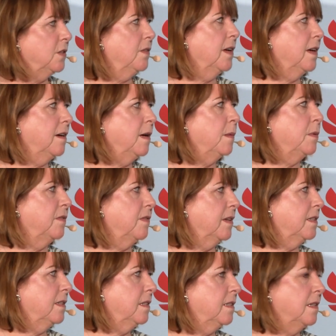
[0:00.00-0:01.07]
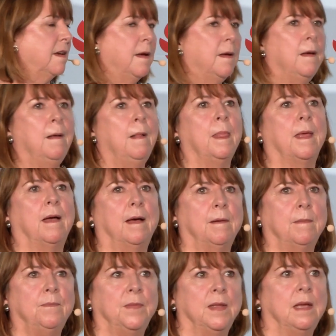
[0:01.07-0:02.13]
of AI professors.
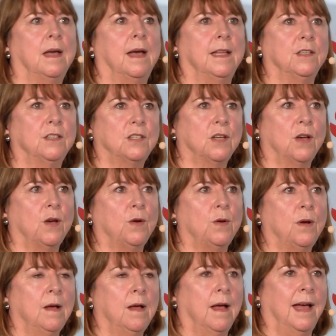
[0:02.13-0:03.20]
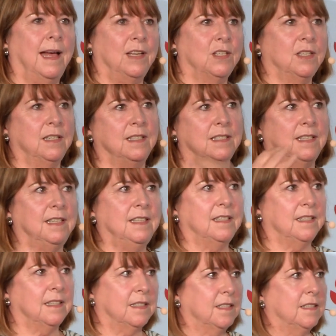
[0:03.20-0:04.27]
And so actually it's
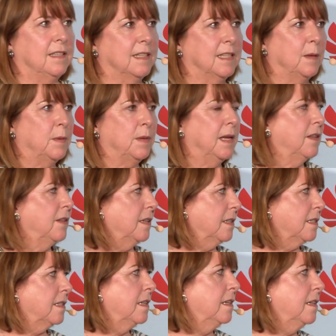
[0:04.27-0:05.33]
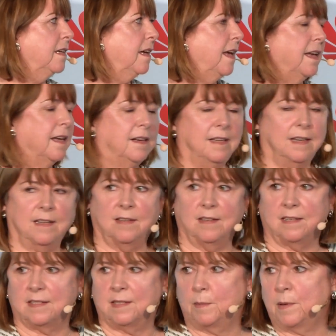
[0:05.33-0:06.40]
easier to set up an AI and
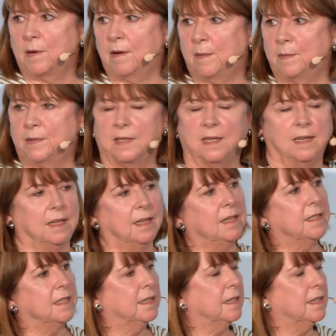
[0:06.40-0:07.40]
ethics department than it is